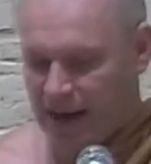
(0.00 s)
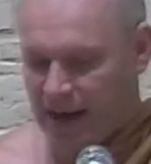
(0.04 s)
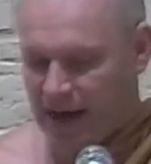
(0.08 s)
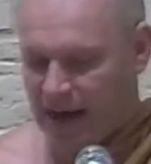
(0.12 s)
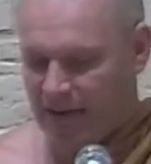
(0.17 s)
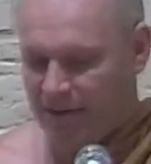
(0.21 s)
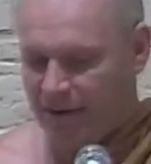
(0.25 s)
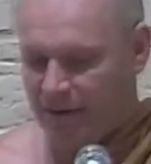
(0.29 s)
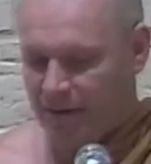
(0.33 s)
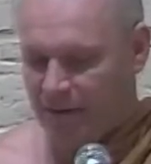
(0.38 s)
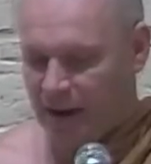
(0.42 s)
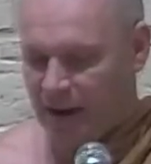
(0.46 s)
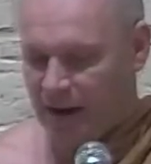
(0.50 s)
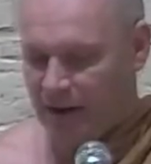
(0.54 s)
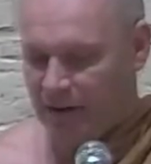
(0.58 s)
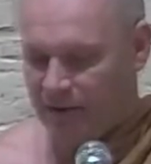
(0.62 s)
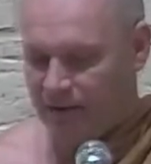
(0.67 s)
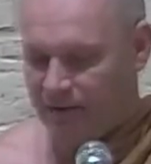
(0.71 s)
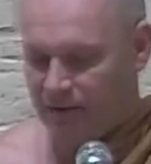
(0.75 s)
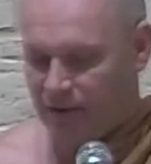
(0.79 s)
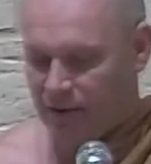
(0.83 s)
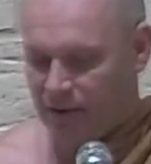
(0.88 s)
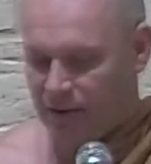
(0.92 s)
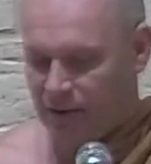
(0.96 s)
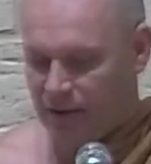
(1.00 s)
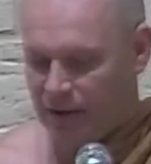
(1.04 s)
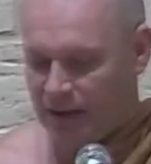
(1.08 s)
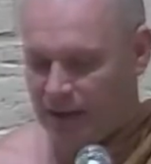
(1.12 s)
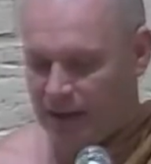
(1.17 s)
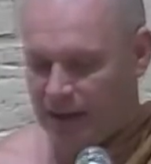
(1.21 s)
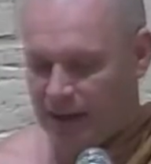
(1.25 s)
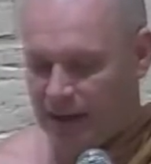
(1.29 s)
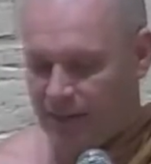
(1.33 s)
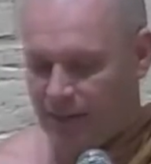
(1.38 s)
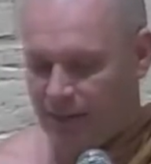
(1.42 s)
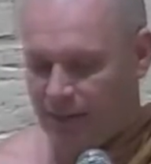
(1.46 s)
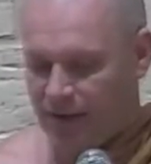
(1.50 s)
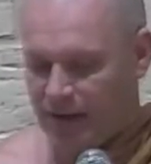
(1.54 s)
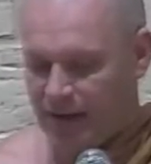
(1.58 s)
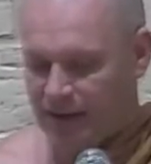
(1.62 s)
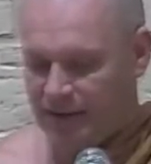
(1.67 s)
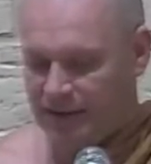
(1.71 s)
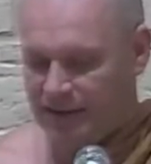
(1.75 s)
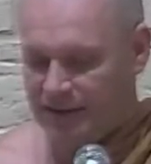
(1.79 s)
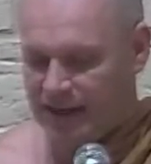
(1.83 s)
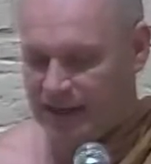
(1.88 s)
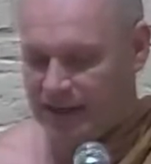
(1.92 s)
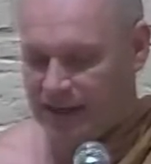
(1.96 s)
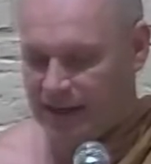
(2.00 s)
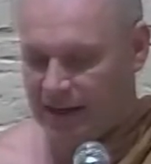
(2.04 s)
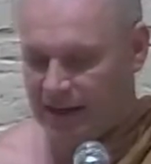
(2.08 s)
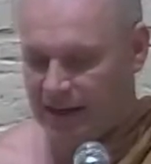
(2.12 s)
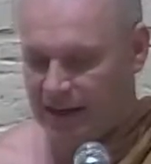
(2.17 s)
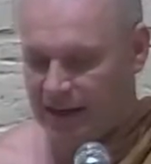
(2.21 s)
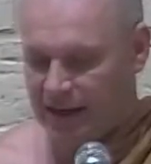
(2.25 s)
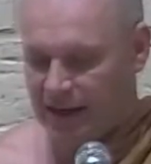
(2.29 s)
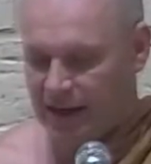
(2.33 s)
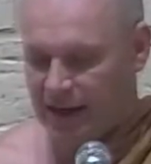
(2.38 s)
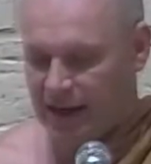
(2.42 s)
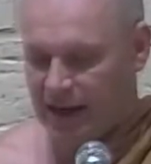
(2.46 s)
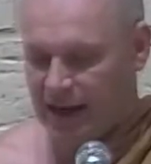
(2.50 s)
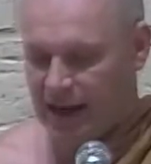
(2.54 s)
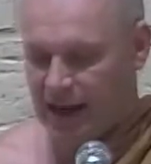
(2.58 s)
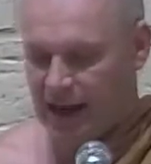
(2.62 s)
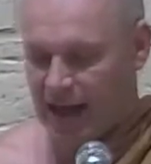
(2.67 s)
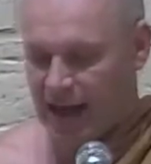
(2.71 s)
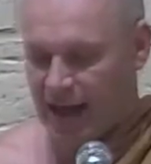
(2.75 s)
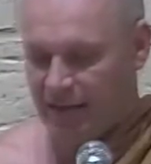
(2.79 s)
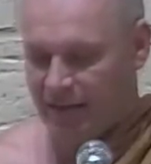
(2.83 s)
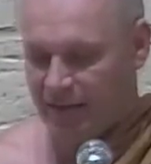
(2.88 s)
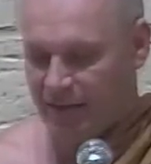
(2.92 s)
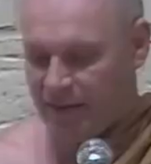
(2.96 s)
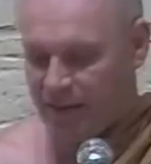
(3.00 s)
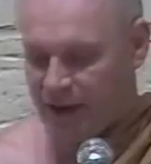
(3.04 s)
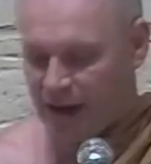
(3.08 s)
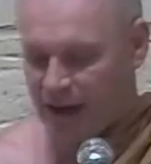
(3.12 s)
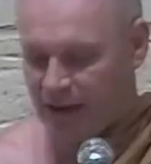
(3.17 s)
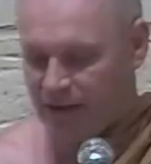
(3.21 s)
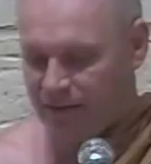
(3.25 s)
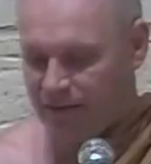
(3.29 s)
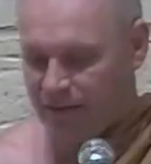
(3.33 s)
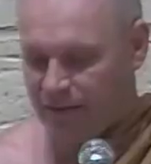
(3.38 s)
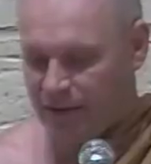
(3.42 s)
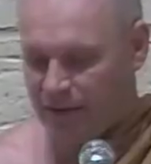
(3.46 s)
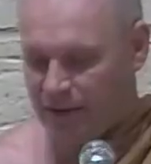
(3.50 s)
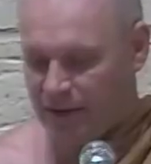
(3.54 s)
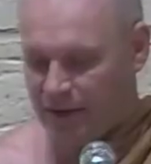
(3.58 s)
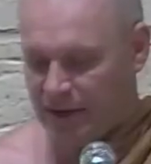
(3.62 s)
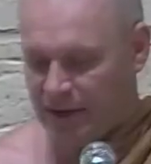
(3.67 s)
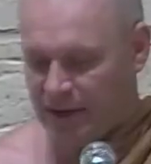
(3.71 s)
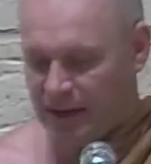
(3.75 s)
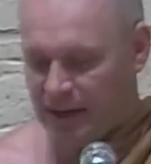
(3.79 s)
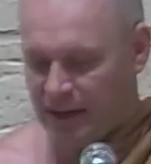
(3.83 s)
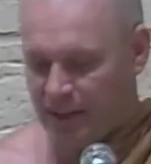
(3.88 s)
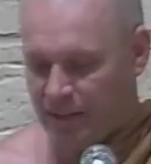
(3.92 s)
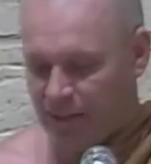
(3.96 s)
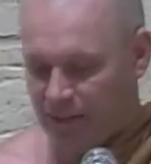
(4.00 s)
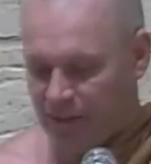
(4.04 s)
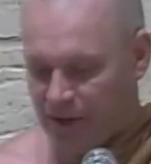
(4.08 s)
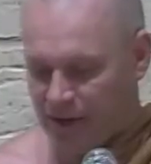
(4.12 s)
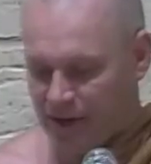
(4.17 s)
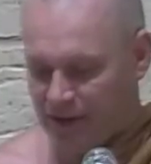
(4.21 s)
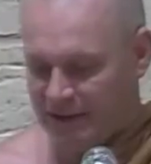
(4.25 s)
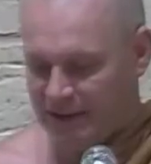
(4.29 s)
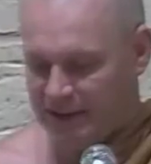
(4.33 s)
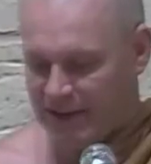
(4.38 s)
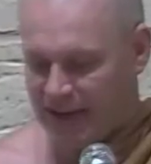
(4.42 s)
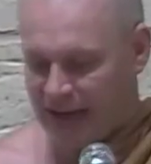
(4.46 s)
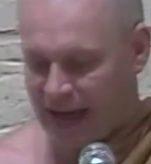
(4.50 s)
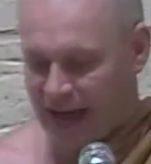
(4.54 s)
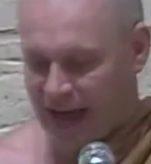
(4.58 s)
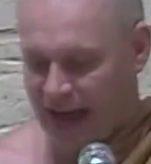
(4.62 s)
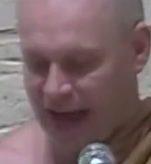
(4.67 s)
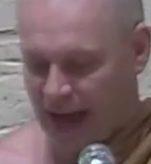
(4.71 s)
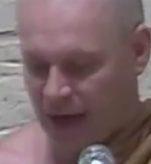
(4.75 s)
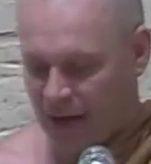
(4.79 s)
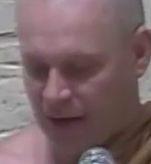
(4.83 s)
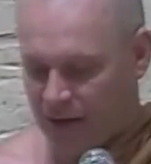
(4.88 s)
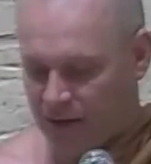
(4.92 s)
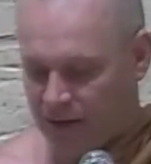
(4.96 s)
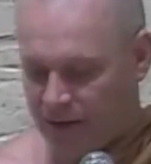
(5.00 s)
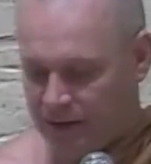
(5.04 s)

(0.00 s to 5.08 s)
Ever mindful, he breathes in, ever mindful, he breathes out.